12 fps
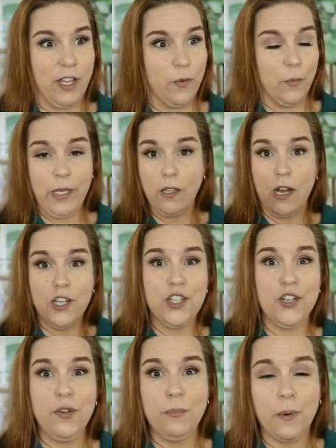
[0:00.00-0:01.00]
when we launch
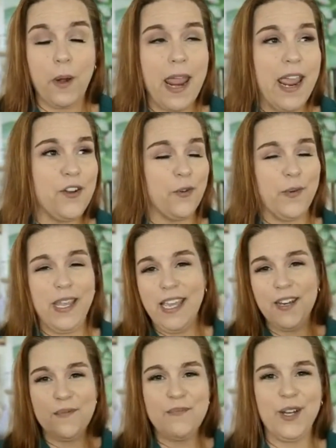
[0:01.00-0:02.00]
a new brand or we
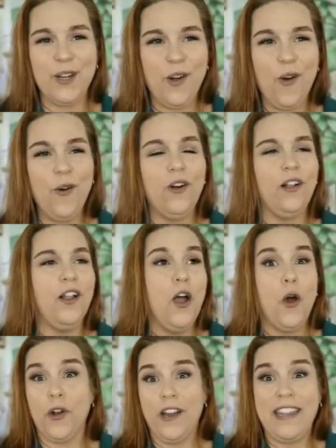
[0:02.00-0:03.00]
hit a big goal
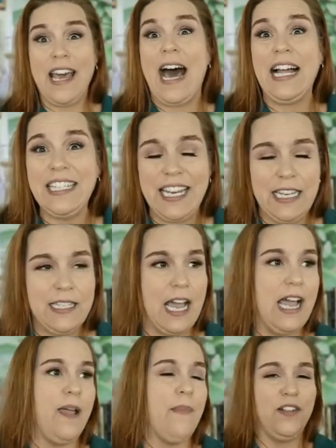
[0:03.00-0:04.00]
or at the holiday
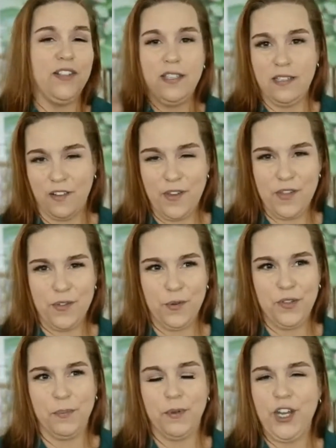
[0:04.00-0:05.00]
time, I'll stuff it through
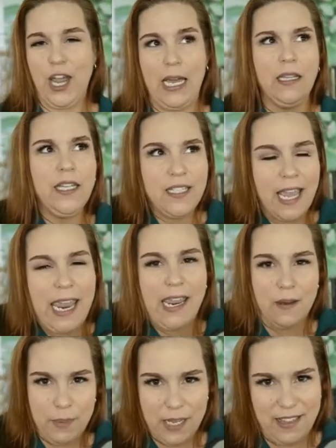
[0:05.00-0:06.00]
I like to
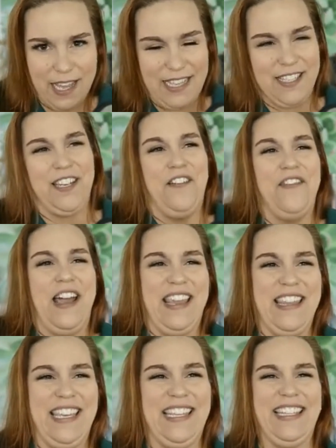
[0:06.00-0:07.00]
hand pick that stuff. I
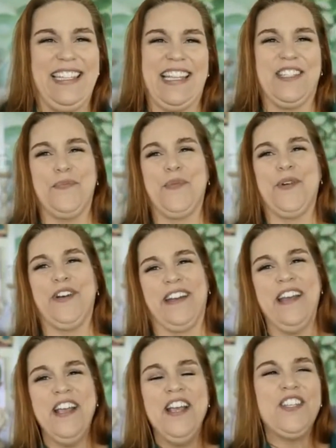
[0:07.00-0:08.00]
think that's
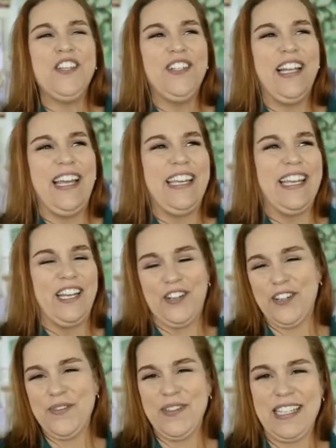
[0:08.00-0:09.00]
important. So like at
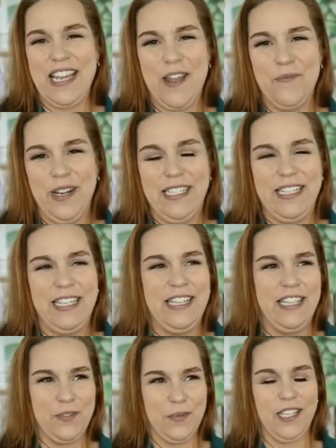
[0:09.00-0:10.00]
Christmas time, we did
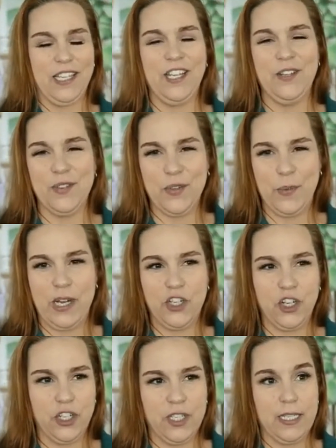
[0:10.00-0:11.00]
these really cute
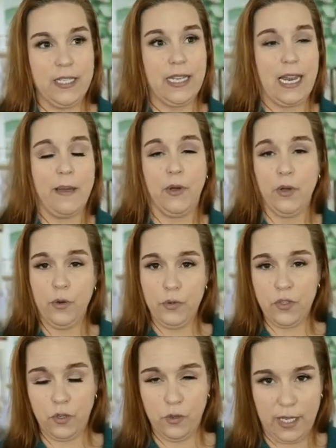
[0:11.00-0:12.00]
sweatshirts and it said, I'm a
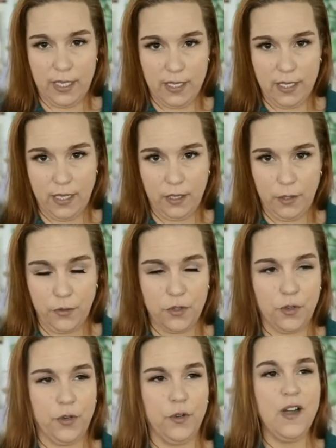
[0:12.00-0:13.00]
who's who on Cyndi Lou's
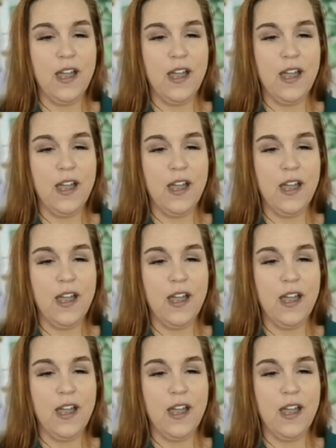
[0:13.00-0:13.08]
crew.